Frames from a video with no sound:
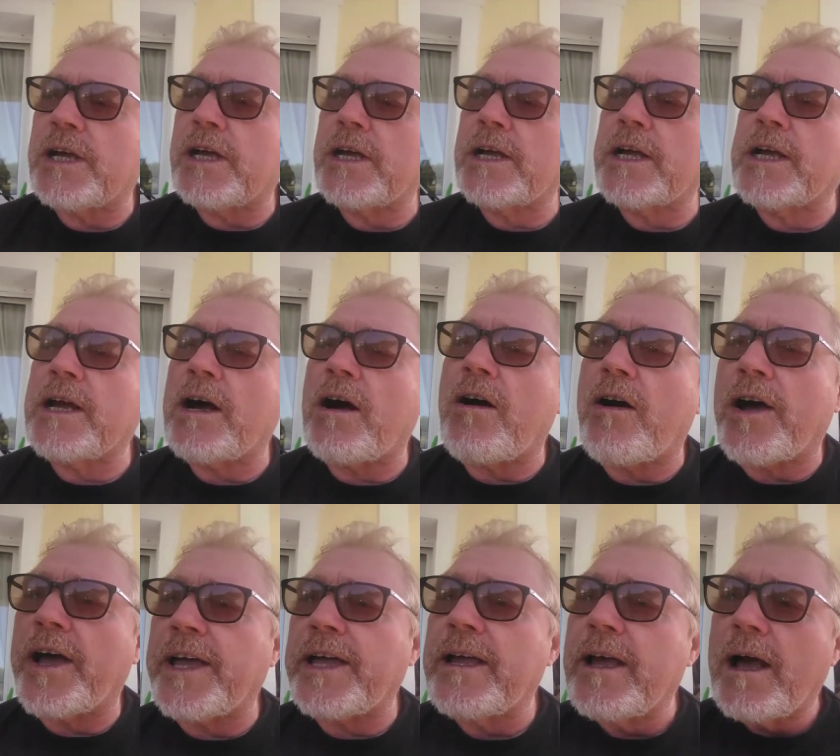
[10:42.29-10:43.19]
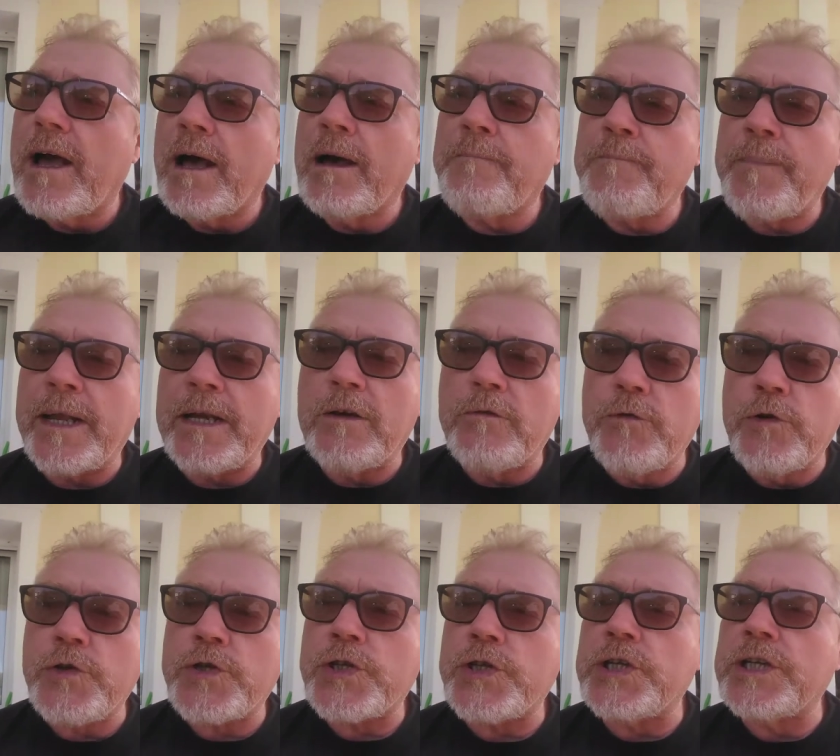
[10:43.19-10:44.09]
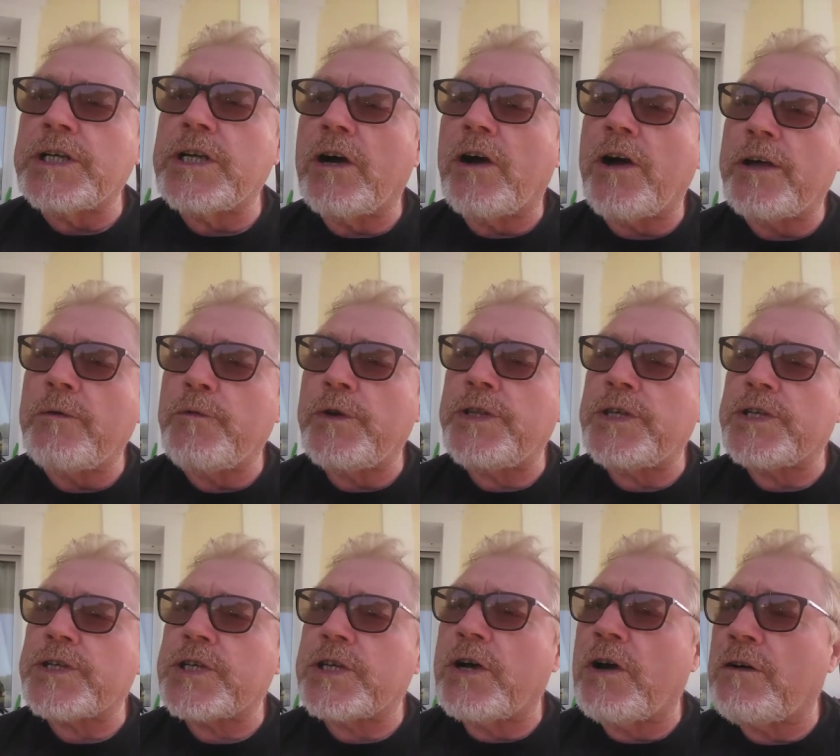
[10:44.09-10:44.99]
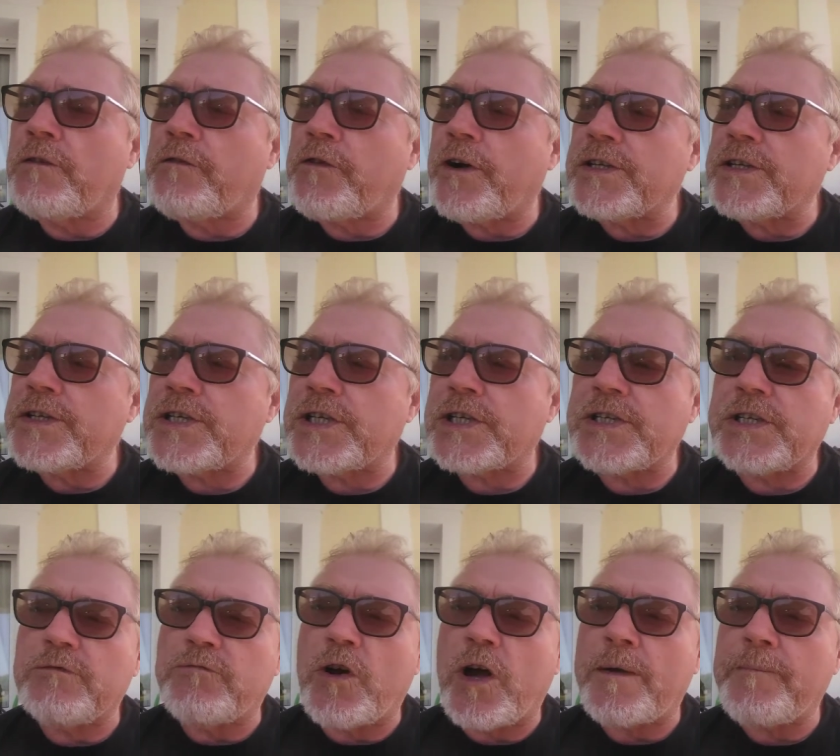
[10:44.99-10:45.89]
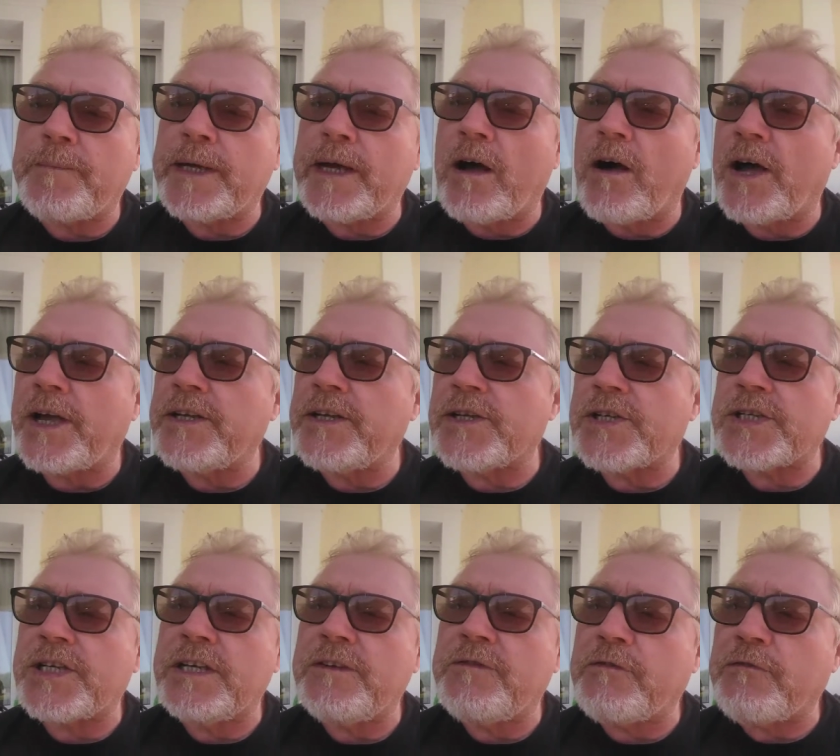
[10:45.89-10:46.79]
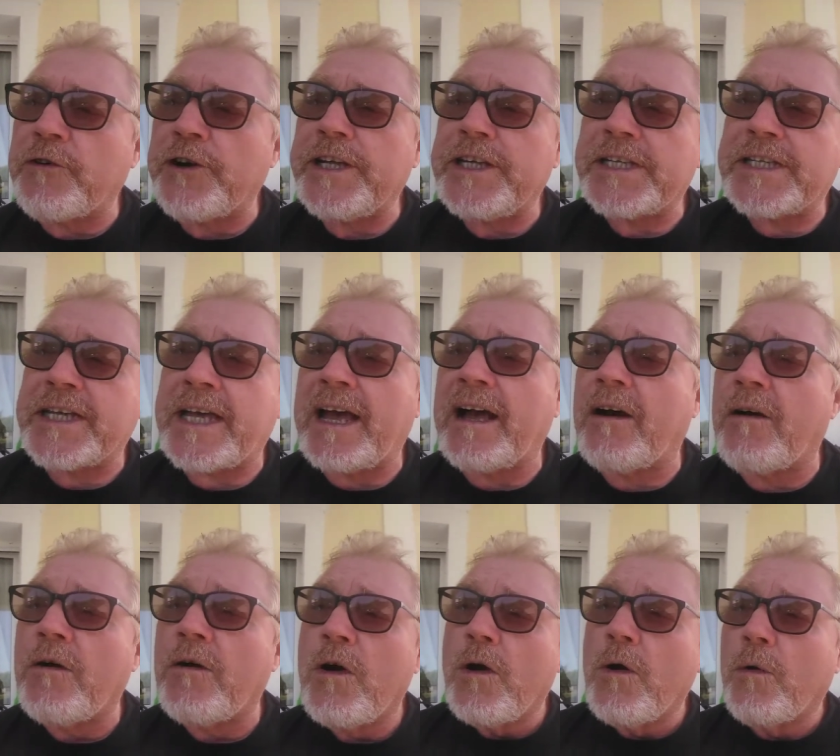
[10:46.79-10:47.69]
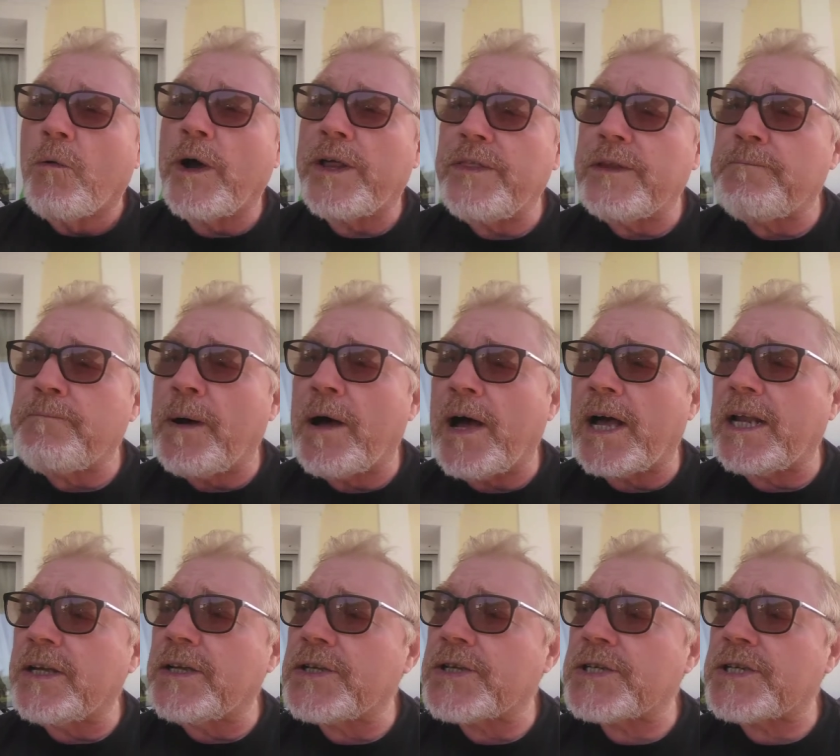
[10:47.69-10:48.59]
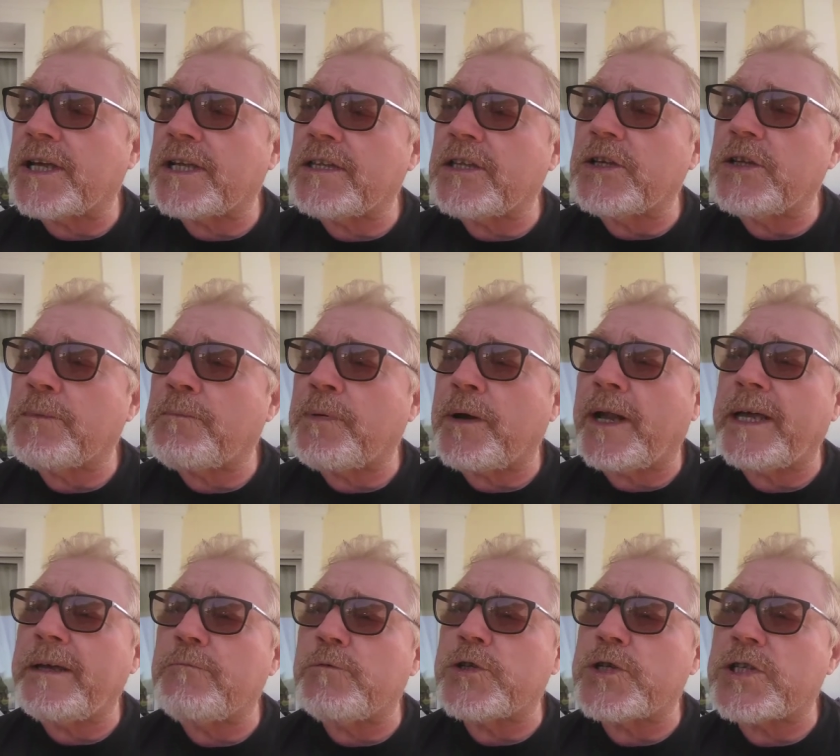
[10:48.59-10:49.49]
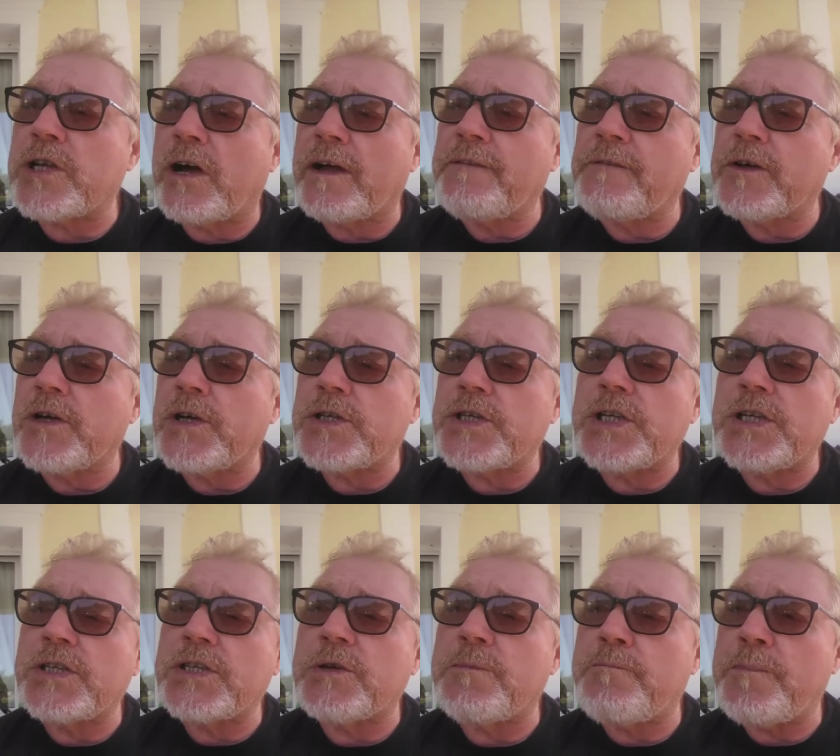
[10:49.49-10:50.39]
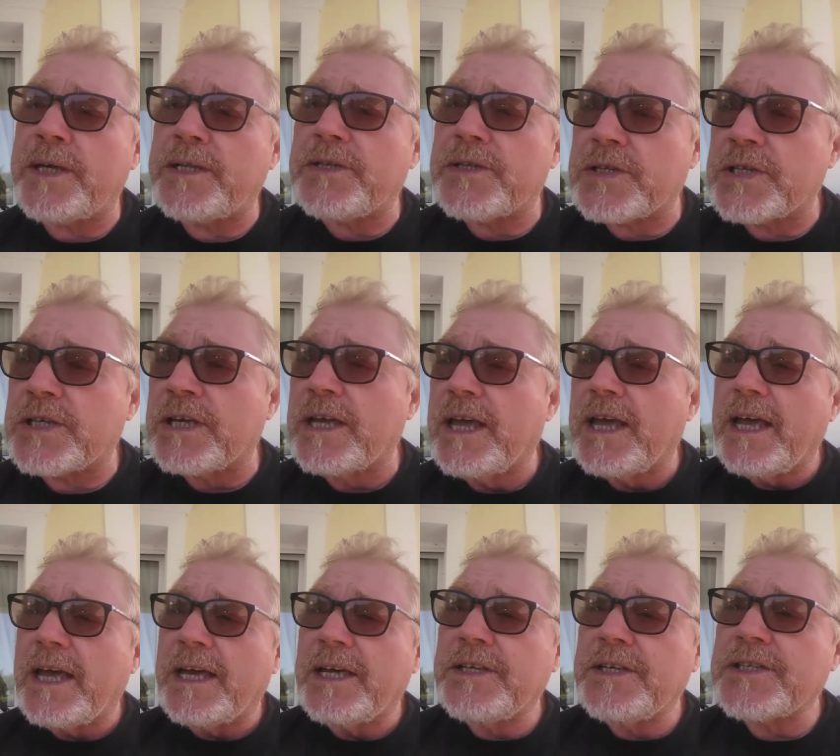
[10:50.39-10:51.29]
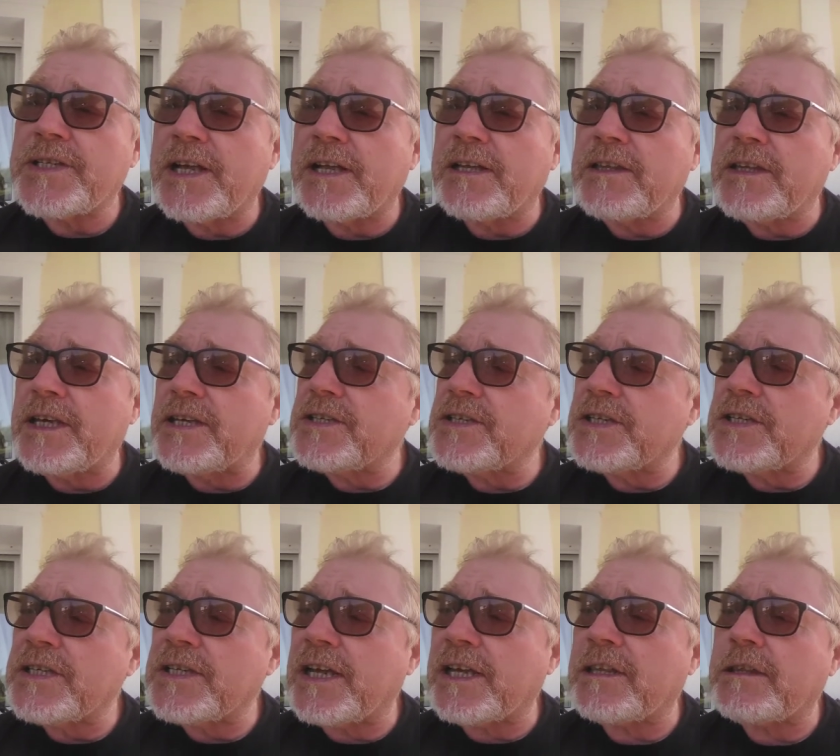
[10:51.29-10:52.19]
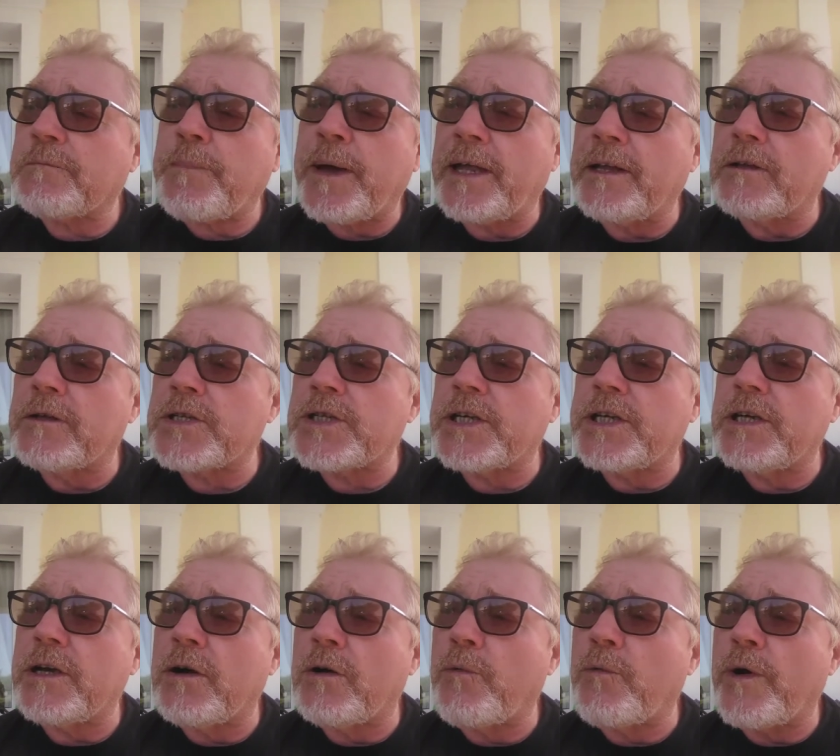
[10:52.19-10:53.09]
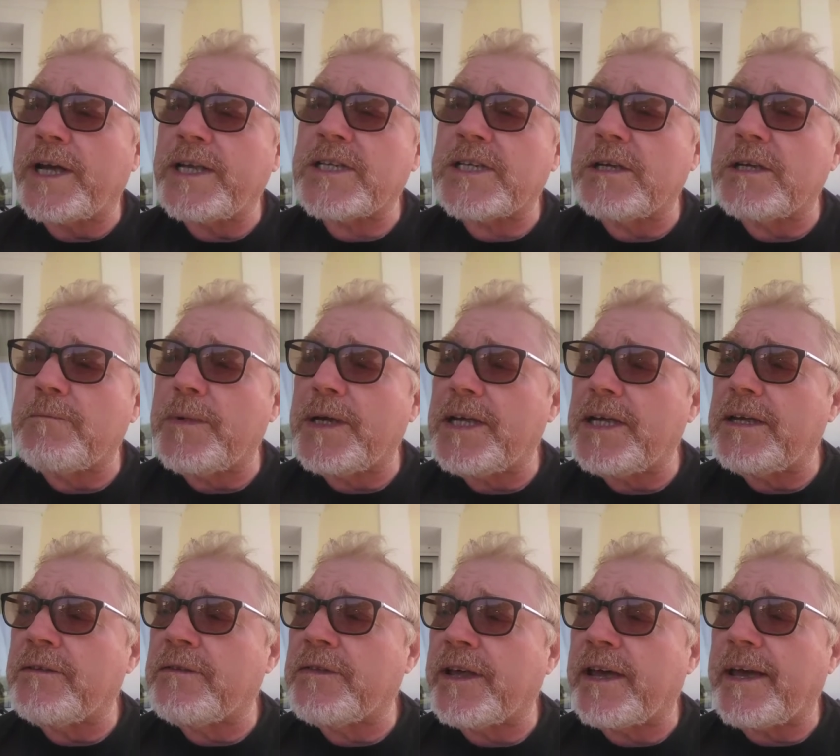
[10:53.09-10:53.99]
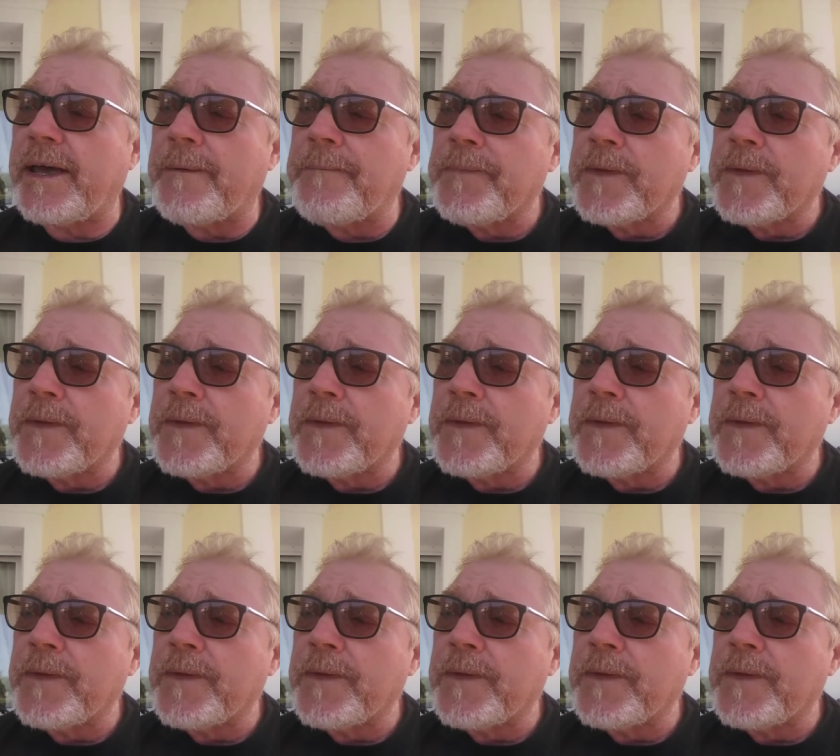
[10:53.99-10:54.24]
guy, a Belarusian guy with his girlfriend sitting right behind us. He freaked out when the pilot said that the plane was diverting to Minsk. He said there's a death penalty awaiting me there.